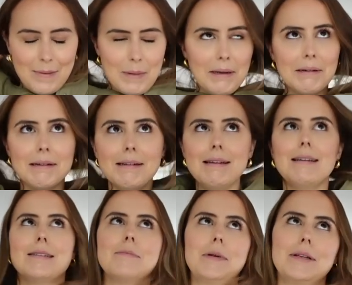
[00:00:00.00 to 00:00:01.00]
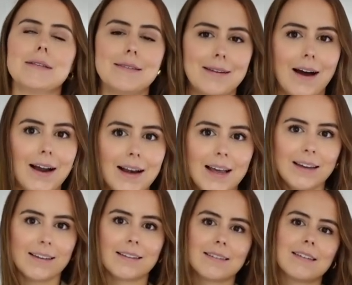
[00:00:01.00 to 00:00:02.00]
I mean, it needs a bit of
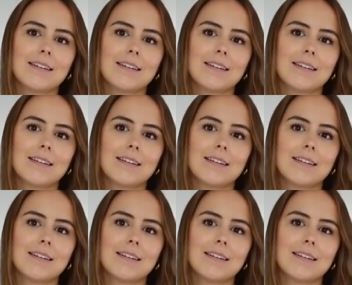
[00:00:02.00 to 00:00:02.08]
styling.